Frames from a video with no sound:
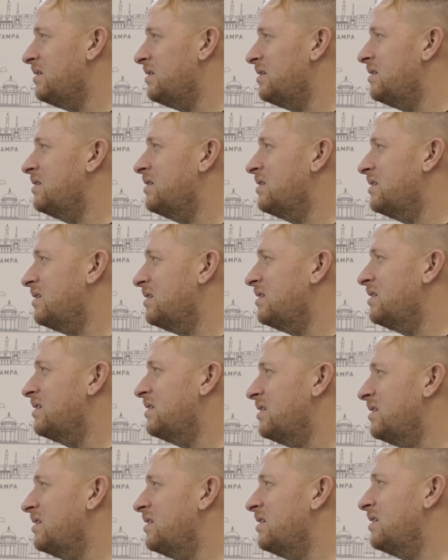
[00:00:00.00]

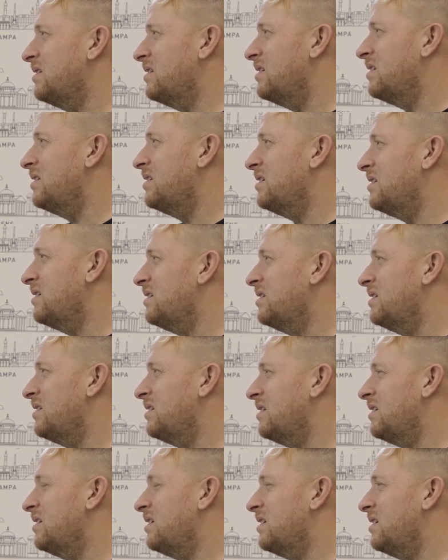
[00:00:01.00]

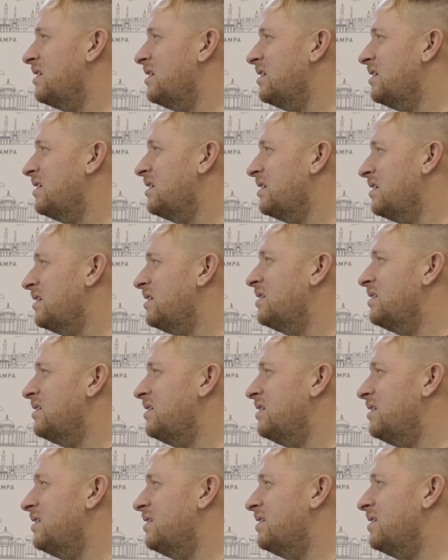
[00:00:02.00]

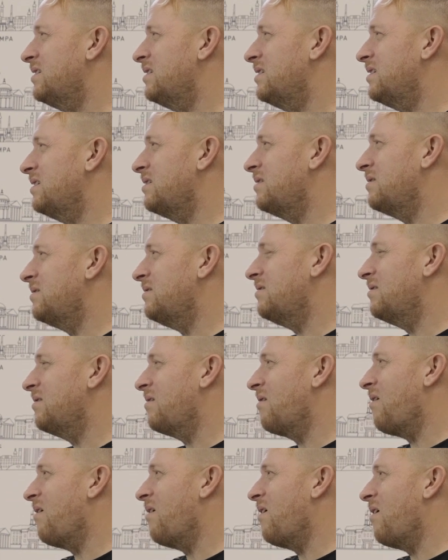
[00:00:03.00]

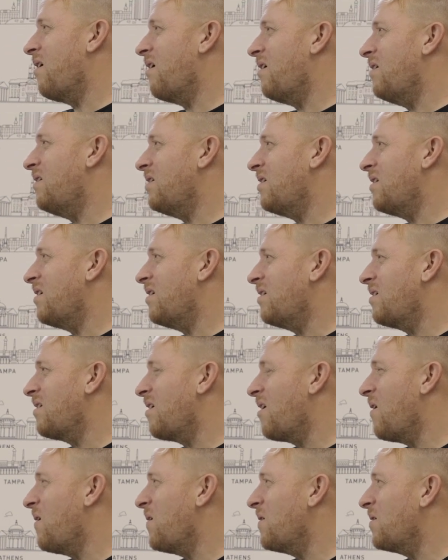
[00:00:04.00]

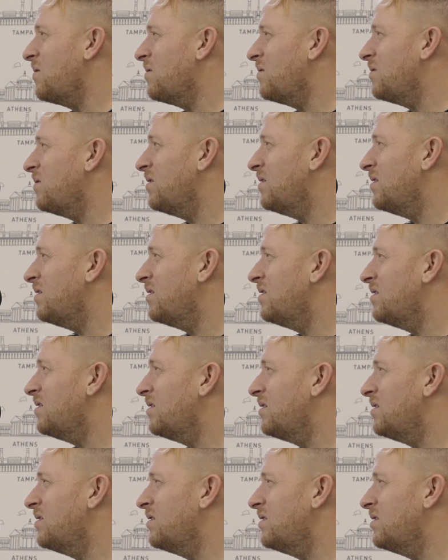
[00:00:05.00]

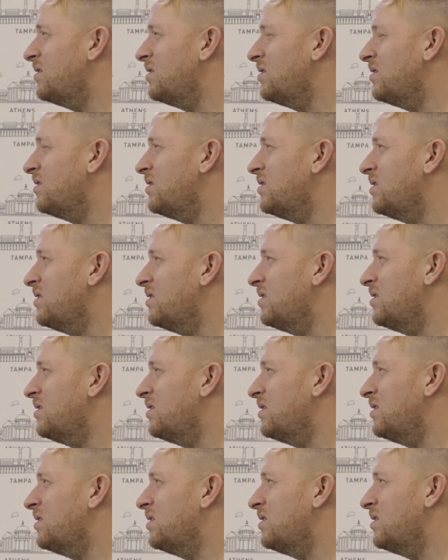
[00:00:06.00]

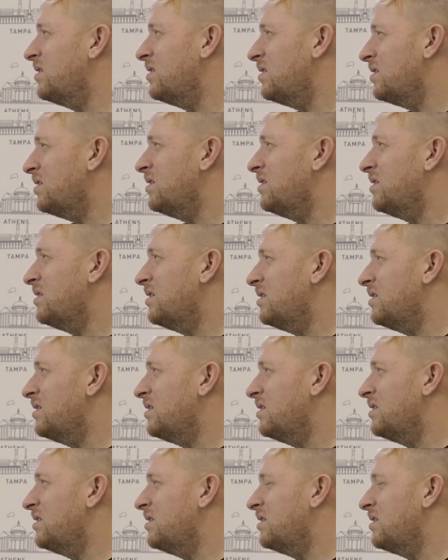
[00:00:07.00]
The person shown says nothing.